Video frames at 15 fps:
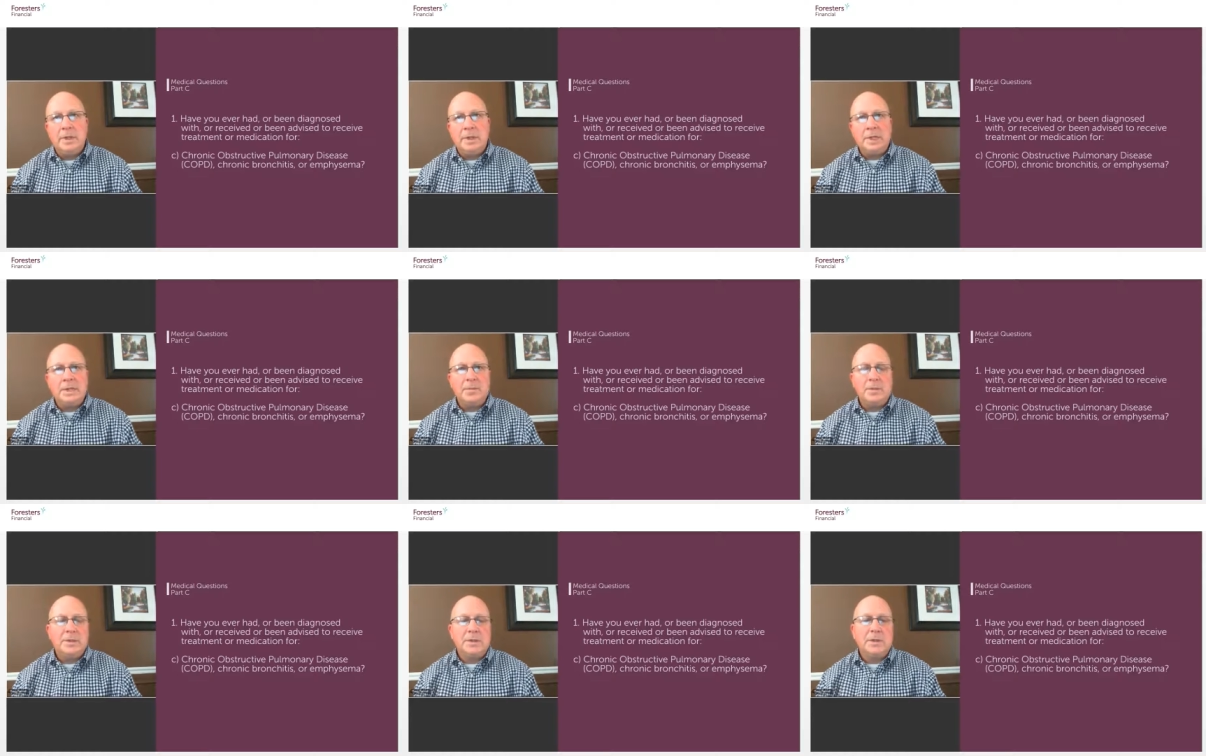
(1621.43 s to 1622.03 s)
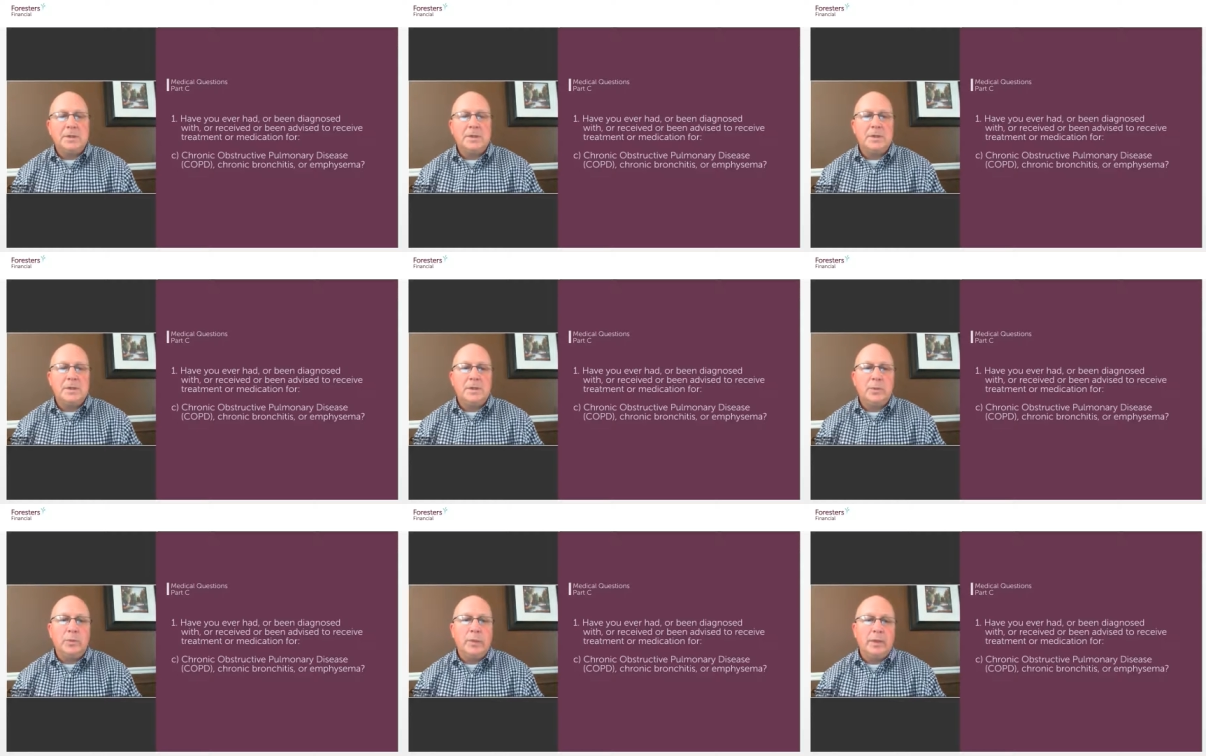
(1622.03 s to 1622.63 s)
and asthma is not
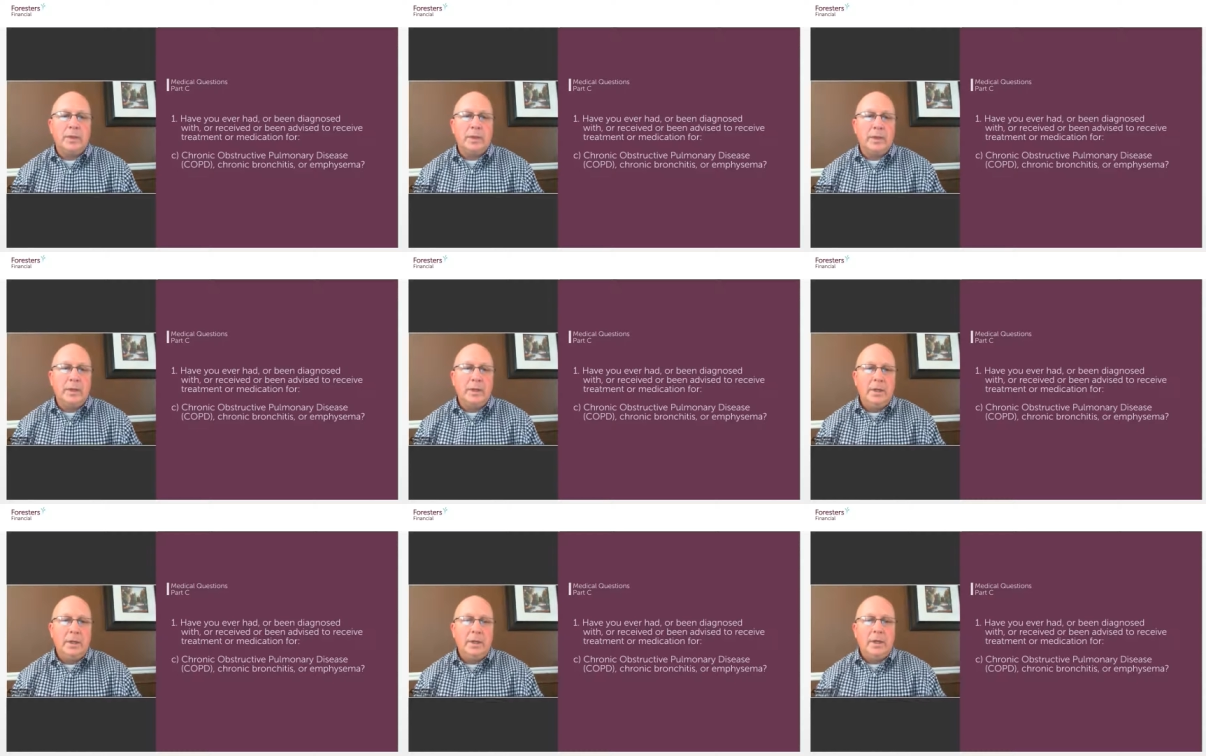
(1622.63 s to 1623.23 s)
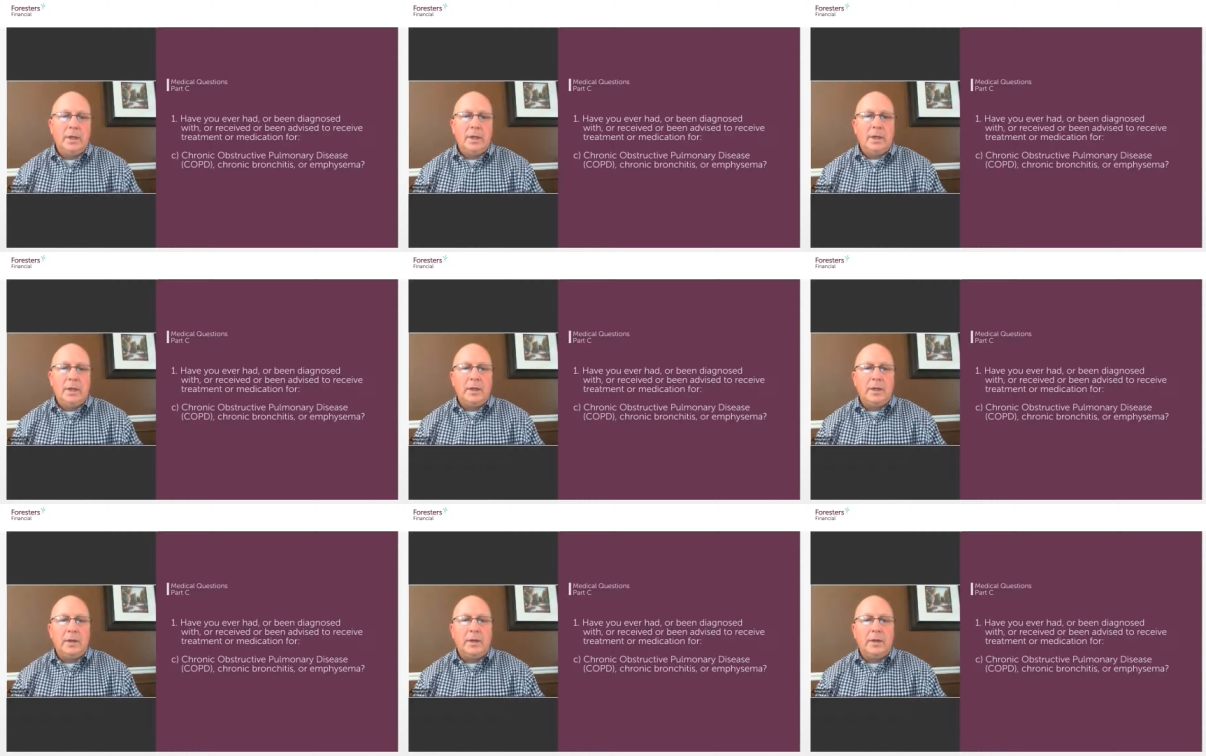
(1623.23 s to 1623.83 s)
COPD.
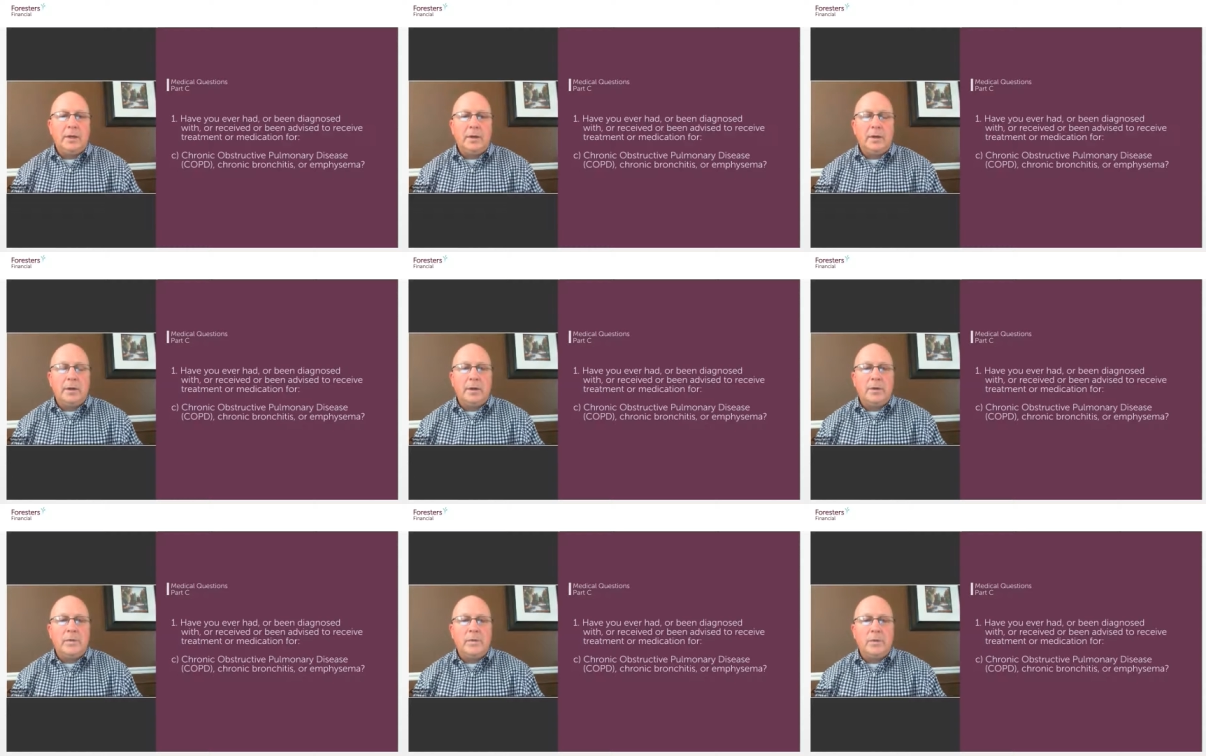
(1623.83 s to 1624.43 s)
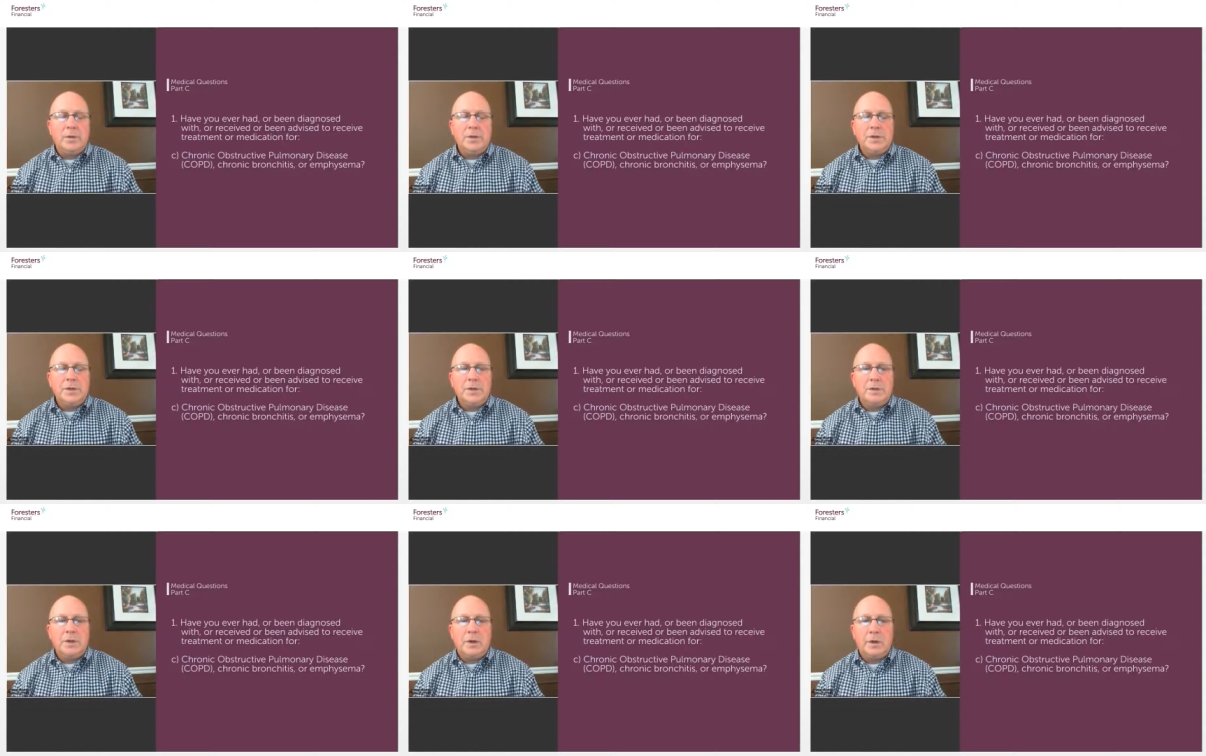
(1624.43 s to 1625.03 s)
And
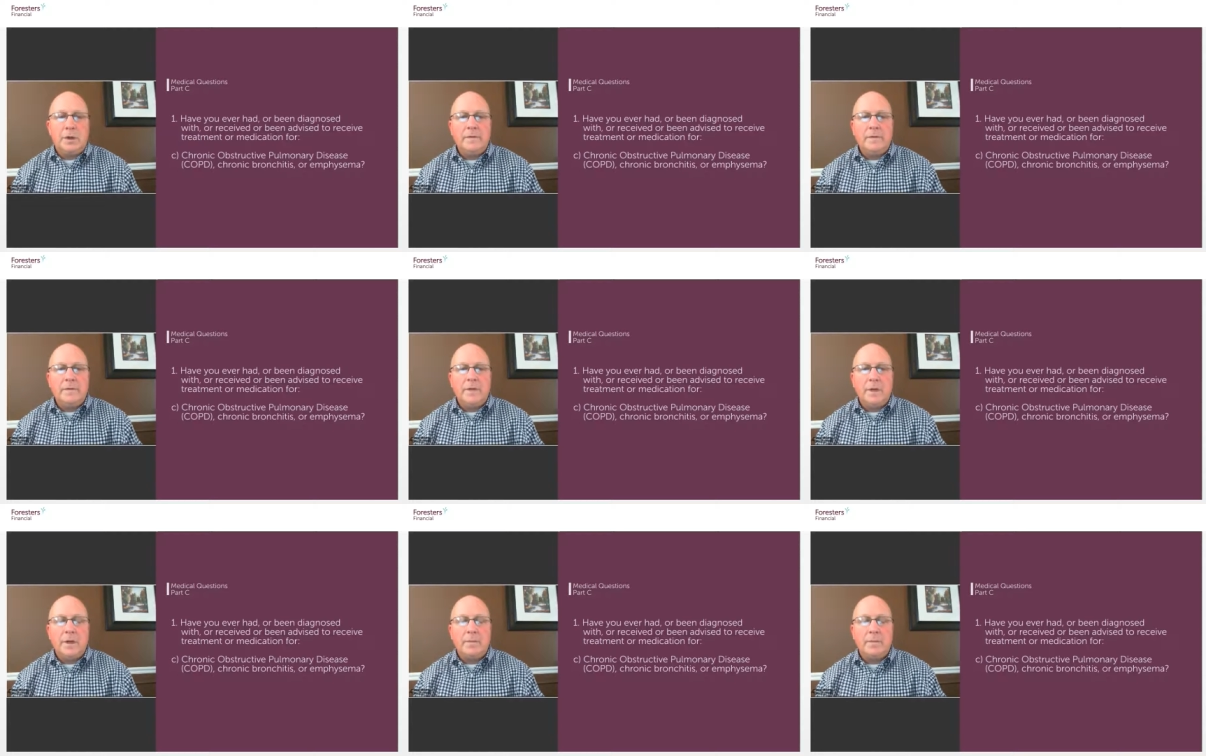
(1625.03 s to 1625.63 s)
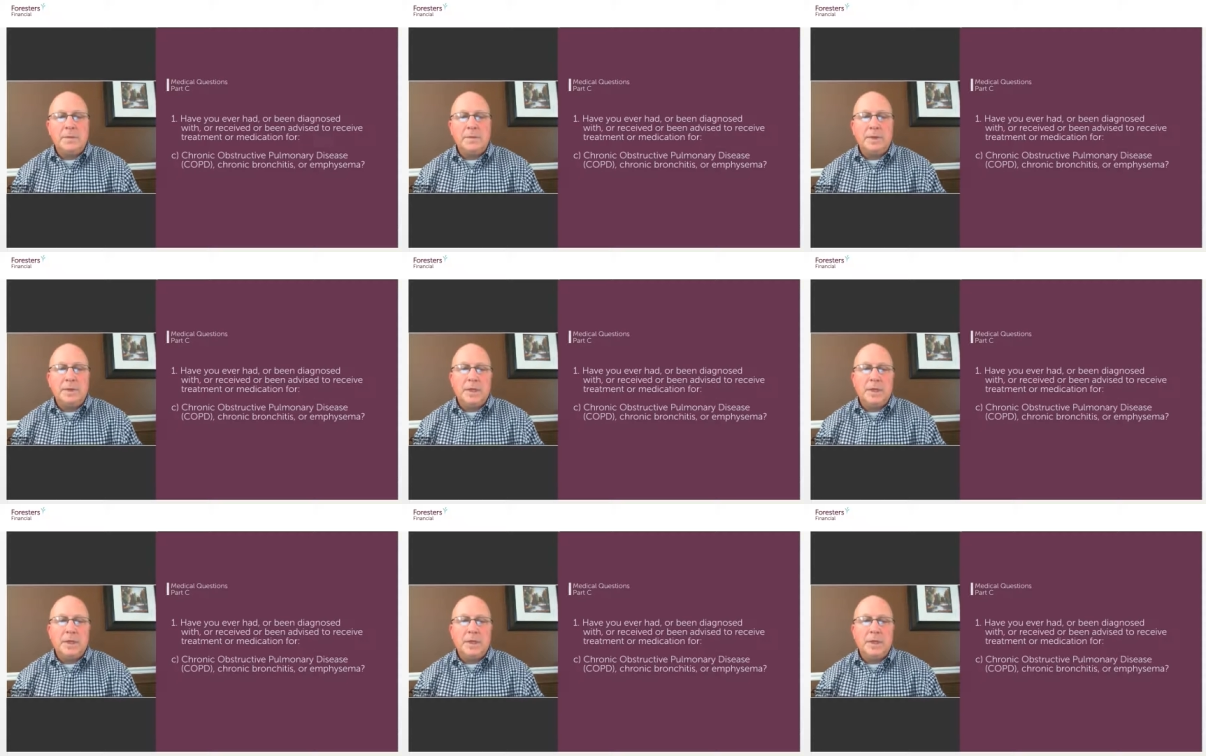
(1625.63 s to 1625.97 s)
unfortunately, oftentimes,